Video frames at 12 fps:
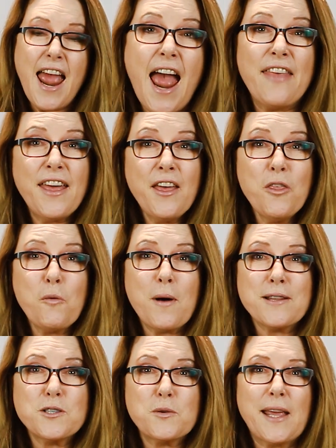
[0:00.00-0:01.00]
And they're the
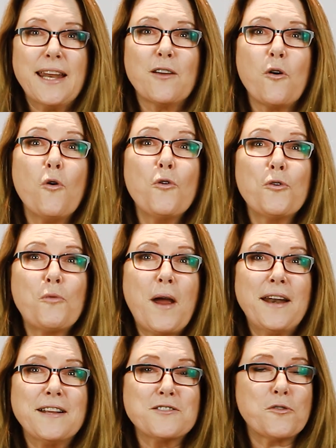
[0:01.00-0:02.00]
ones getting all the
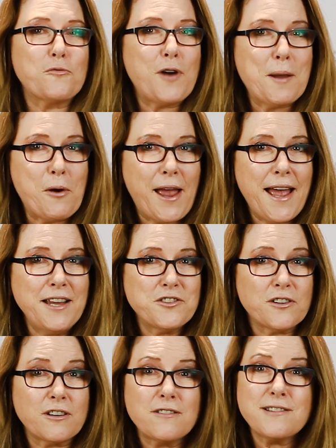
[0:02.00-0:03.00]
ratings on Rate My
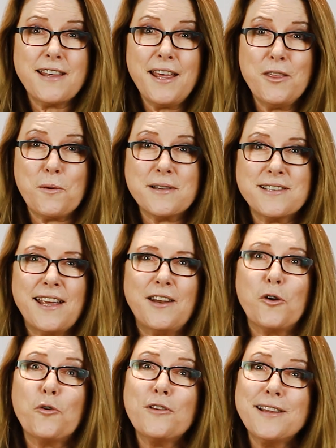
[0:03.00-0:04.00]
Agent because they're the ones
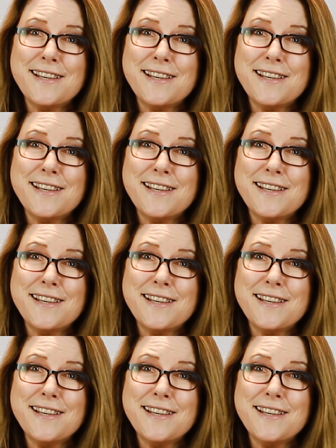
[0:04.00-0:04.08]
getting all the